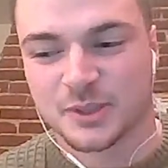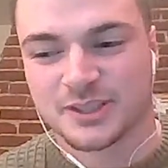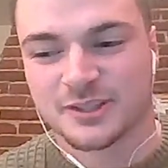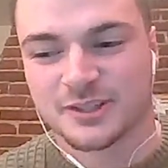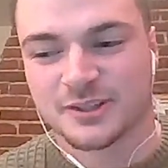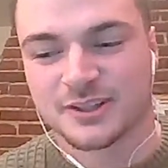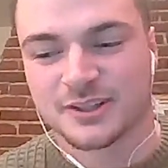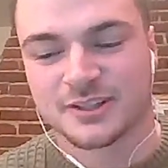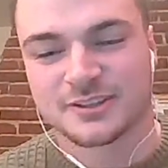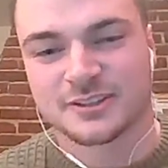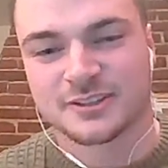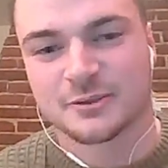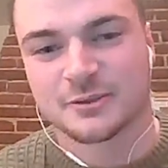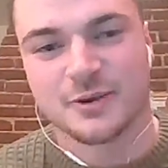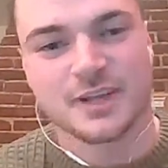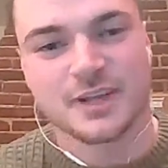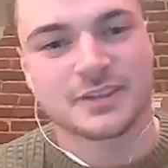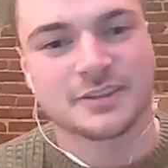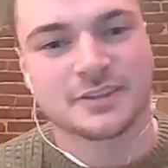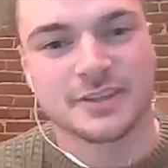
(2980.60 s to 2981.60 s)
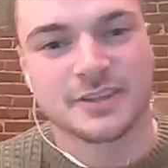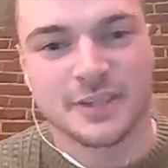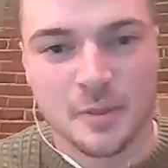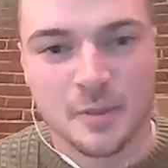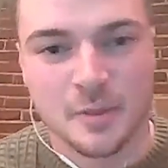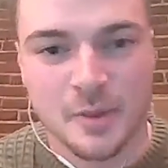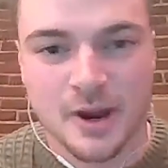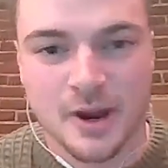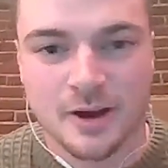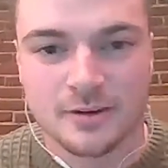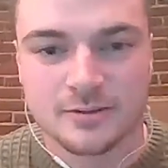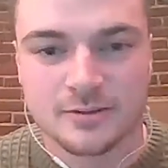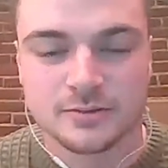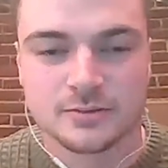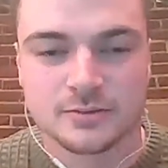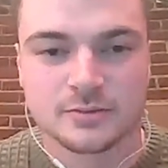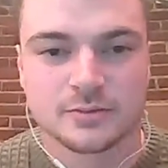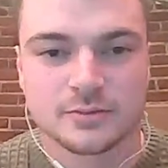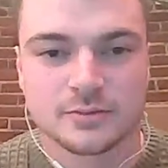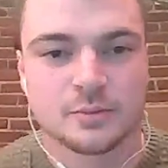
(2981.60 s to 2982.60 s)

But you know, the great thing about